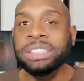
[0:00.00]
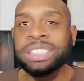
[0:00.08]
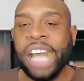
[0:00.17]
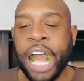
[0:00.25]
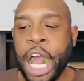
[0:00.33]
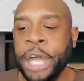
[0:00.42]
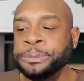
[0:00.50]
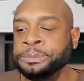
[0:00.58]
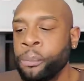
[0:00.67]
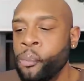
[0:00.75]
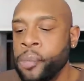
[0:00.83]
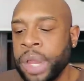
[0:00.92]

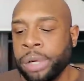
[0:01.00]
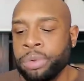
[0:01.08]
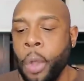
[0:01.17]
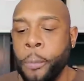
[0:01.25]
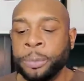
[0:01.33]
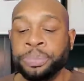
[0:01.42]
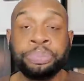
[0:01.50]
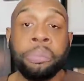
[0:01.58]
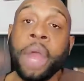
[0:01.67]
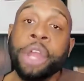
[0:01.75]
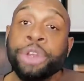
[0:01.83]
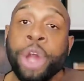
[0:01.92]
That
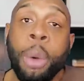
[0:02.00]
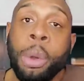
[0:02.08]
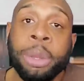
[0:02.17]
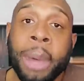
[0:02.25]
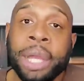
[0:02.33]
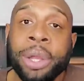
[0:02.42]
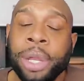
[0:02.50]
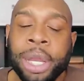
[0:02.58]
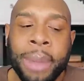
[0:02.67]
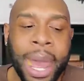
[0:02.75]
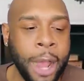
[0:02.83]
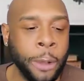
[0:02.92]
you don't want anybody
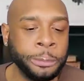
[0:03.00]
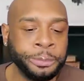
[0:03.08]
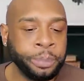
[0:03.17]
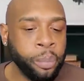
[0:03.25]
nothing about.